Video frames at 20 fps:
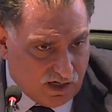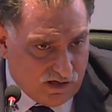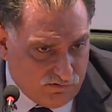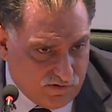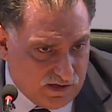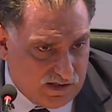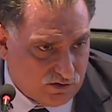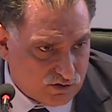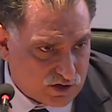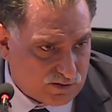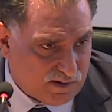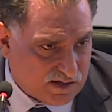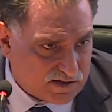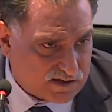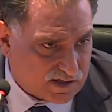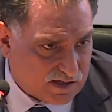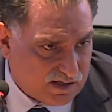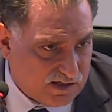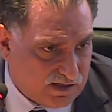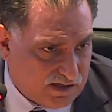the
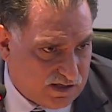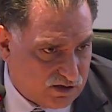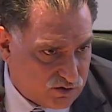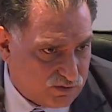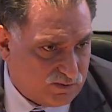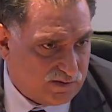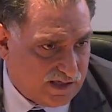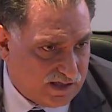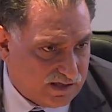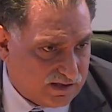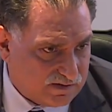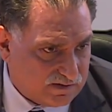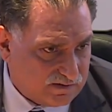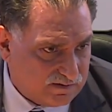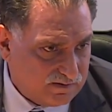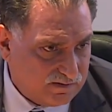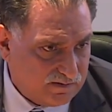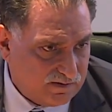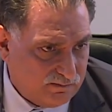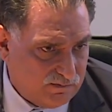states to be
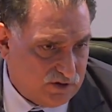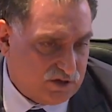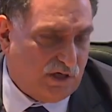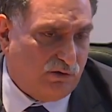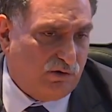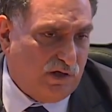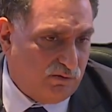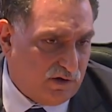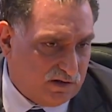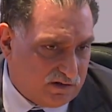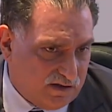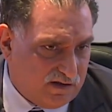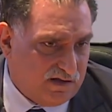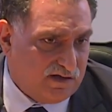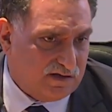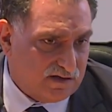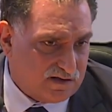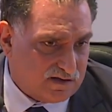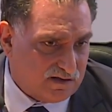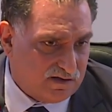sectarian states
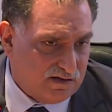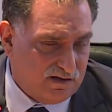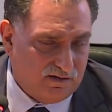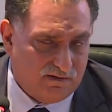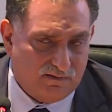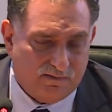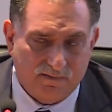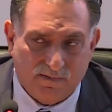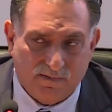because